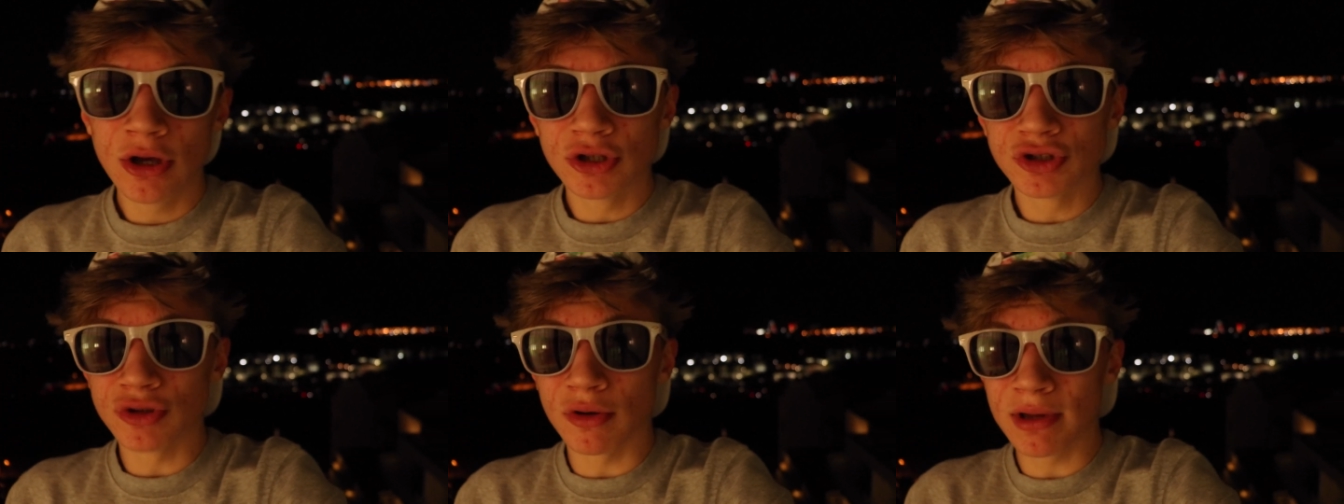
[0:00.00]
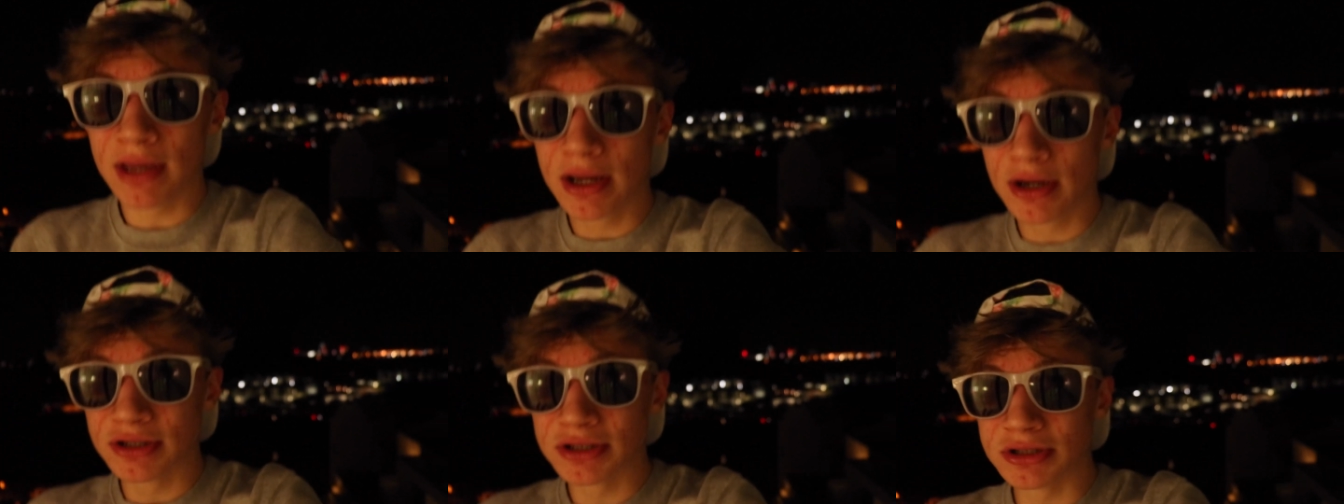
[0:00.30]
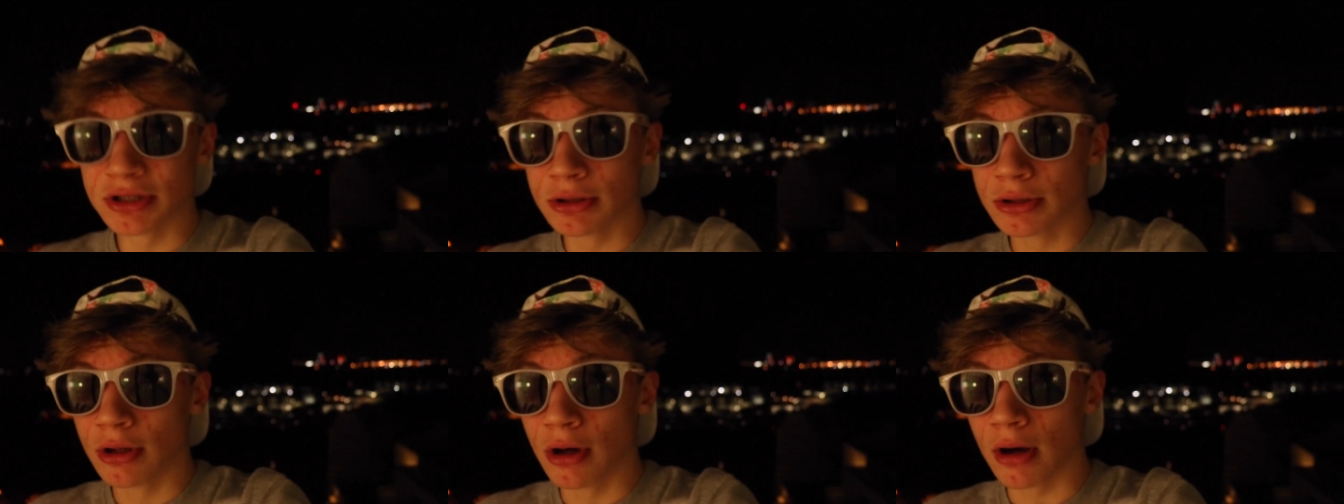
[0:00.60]
so here's
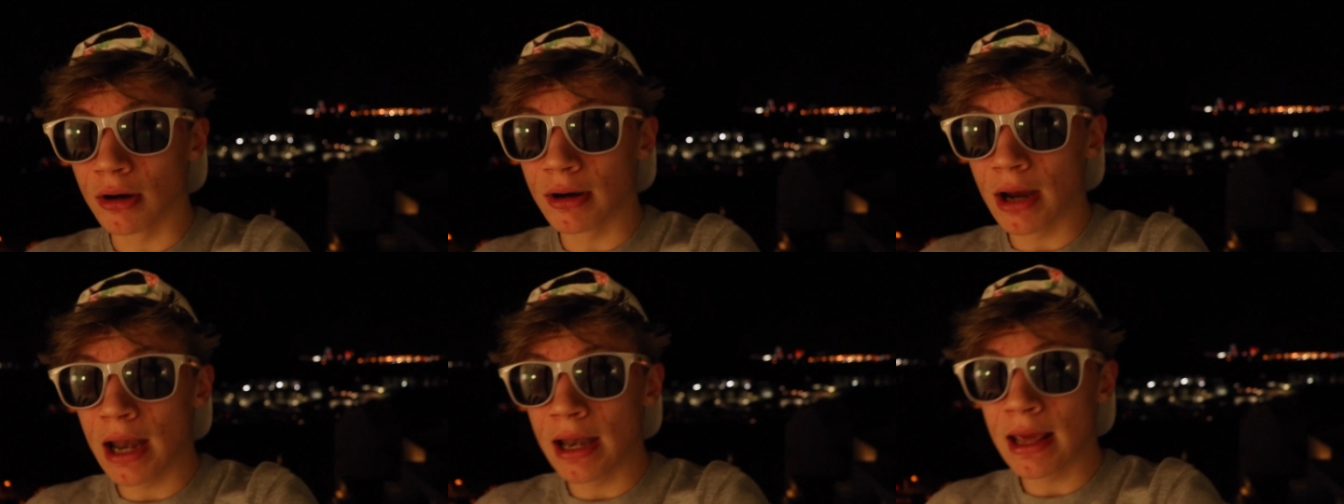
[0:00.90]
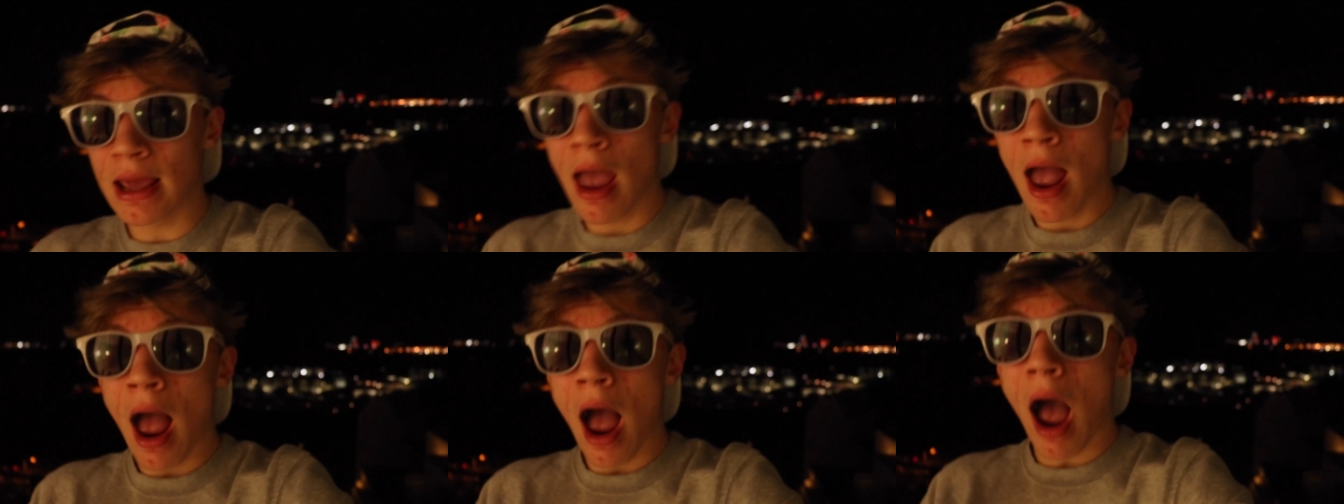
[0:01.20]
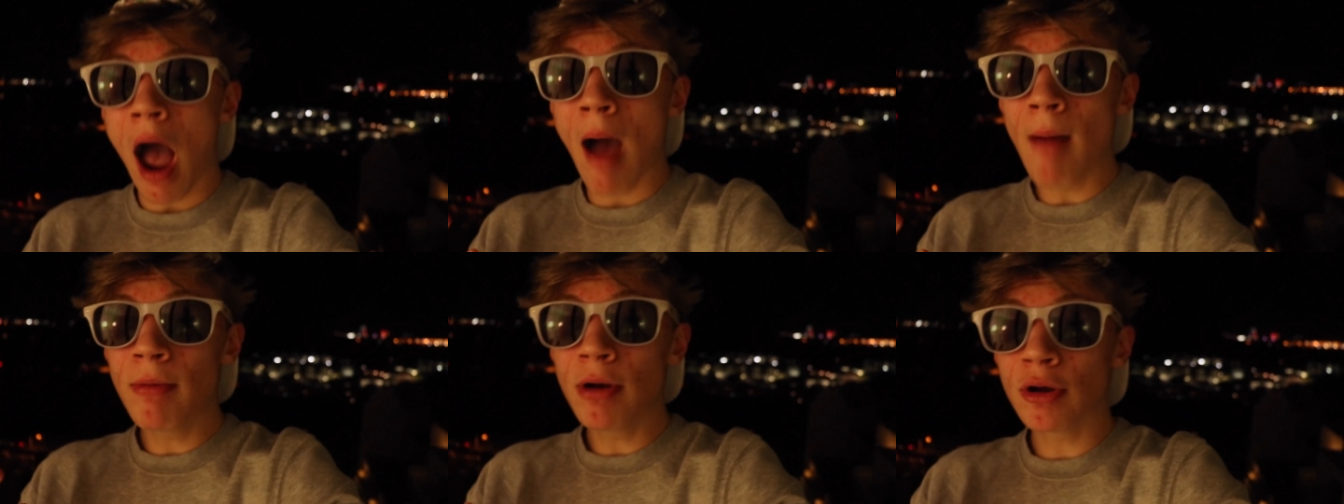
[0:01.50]
the look ready
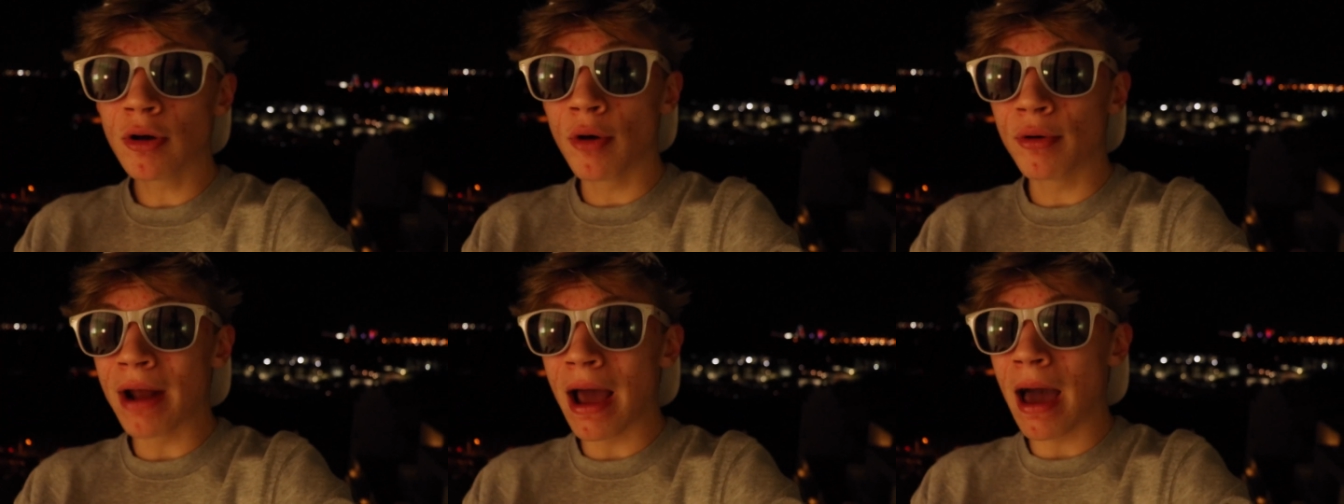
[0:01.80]
I'm gonna go